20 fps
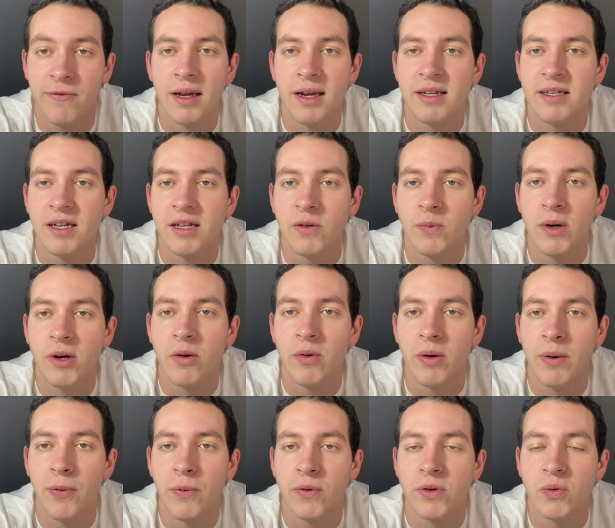And since we're
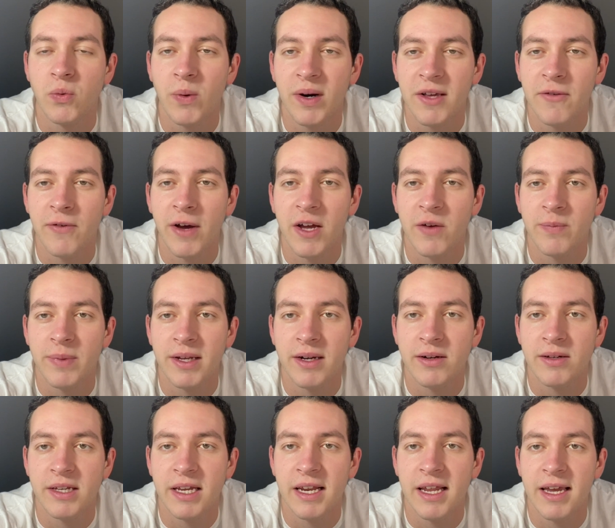going through 25
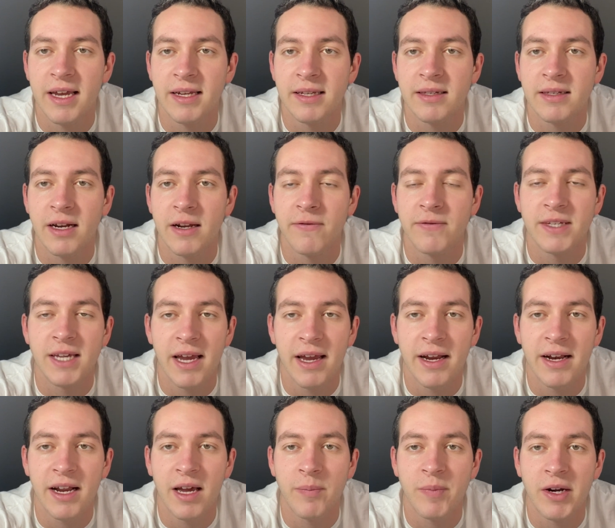players today instead of
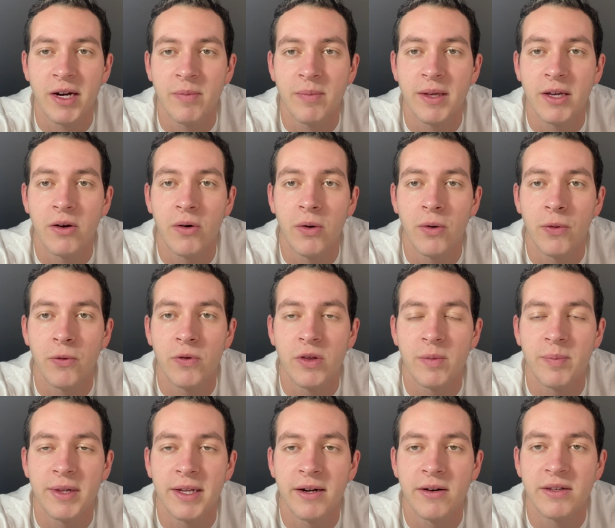10, I'm going to be going through the
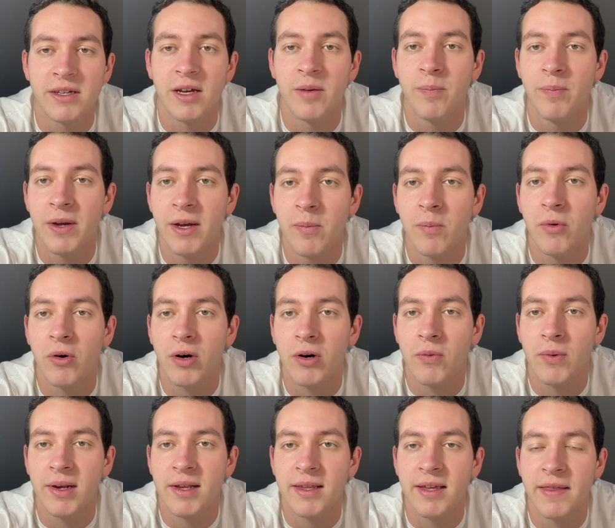players a bit more
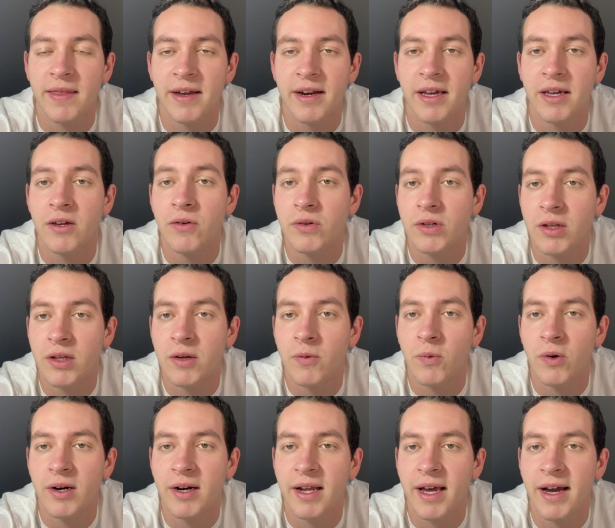quickly than I usually
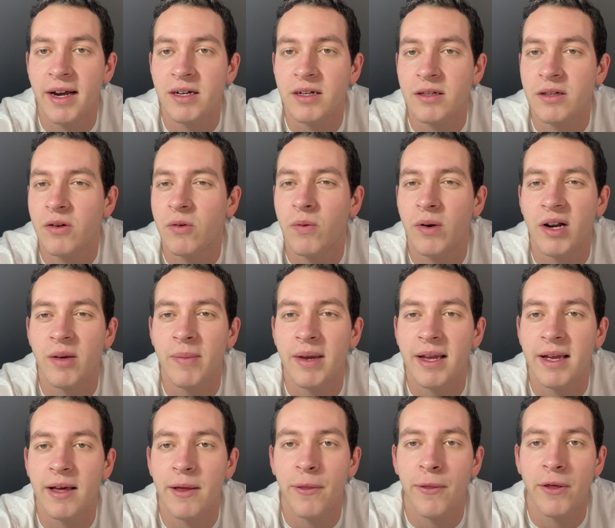would. I just don't want to
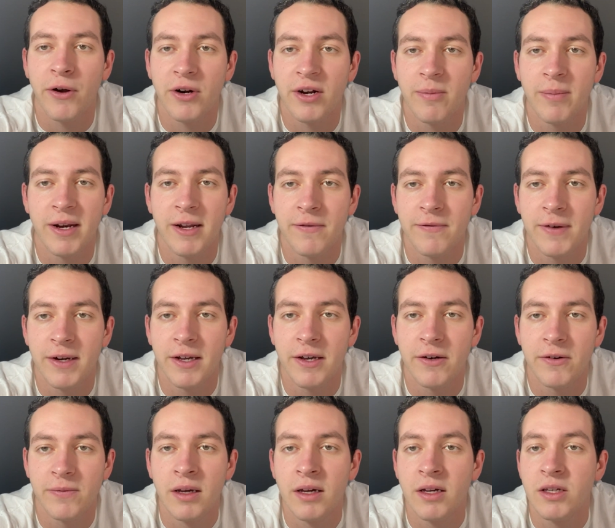make it a 30-minute
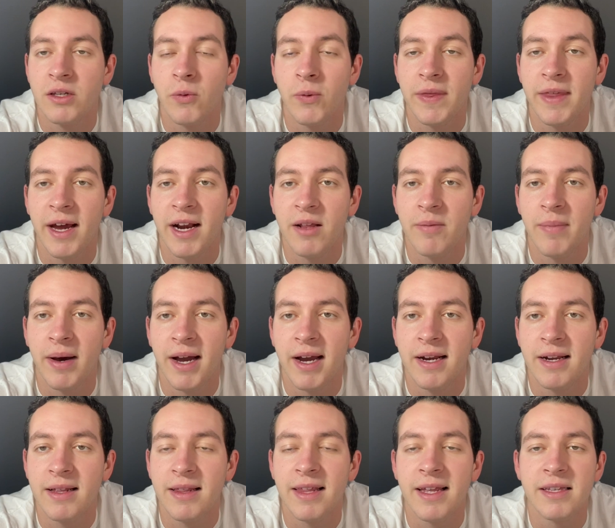video. So with that in
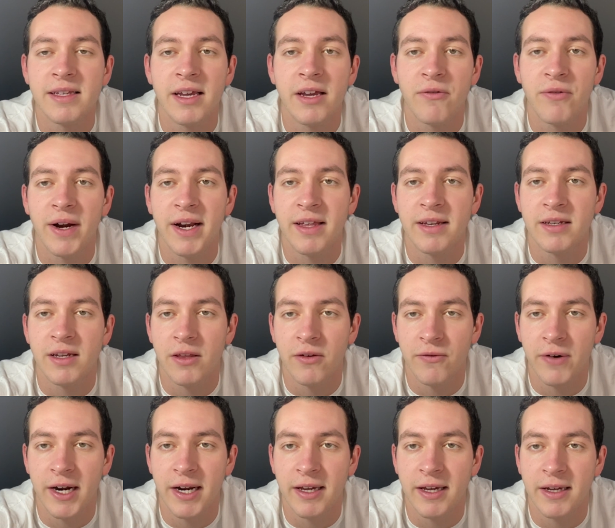mind, let's get right into the
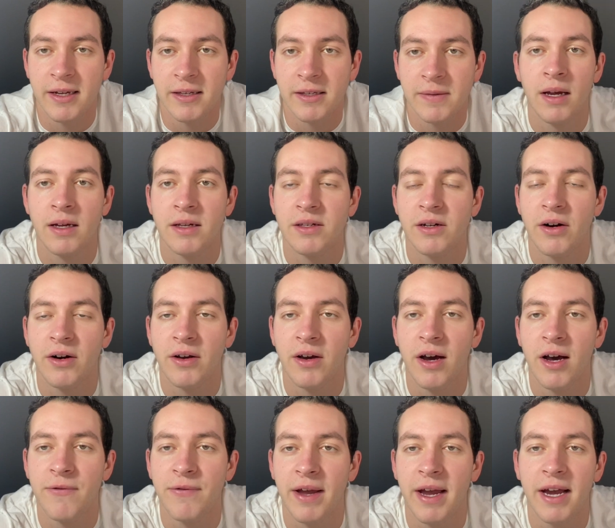rankings. Starting
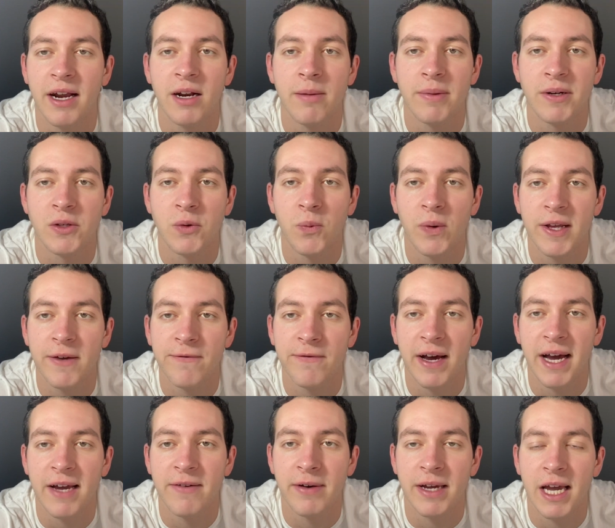off at number
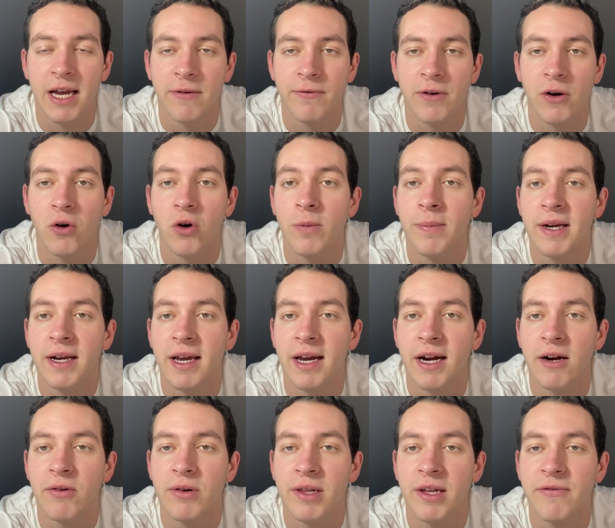25, I have Corbin
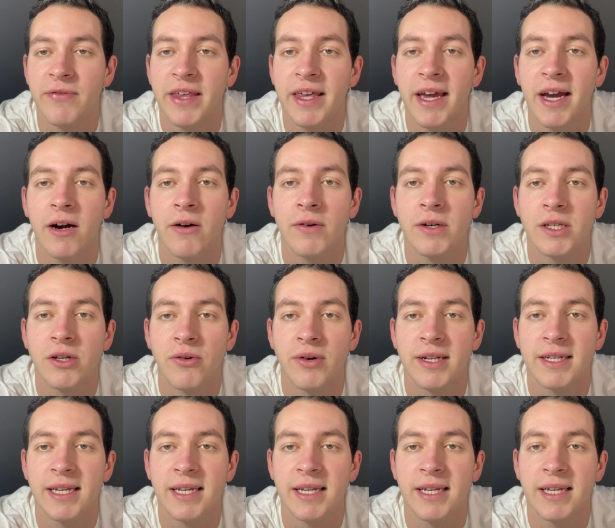Carroll of the Arizona